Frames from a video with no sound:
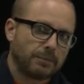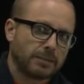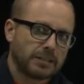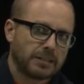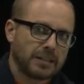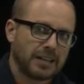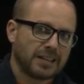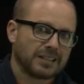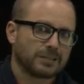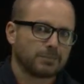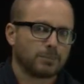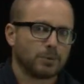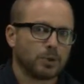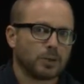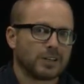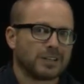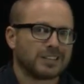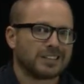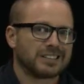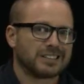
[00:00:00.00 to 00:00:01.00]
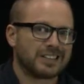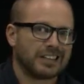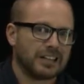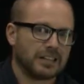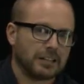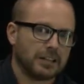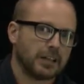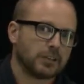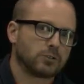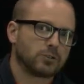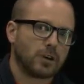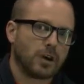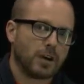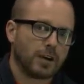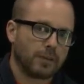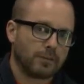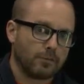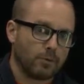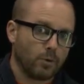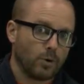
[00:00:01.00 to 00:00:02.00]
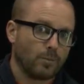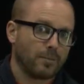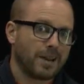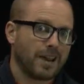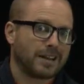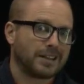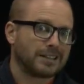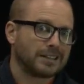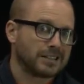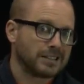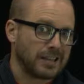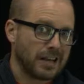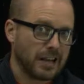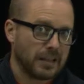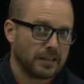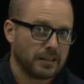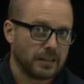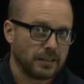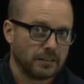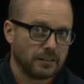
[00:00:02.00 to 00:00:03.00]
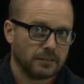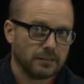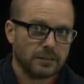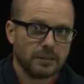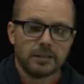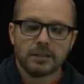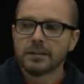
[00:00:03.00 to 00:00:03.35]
the textbook is in electronic format inside there.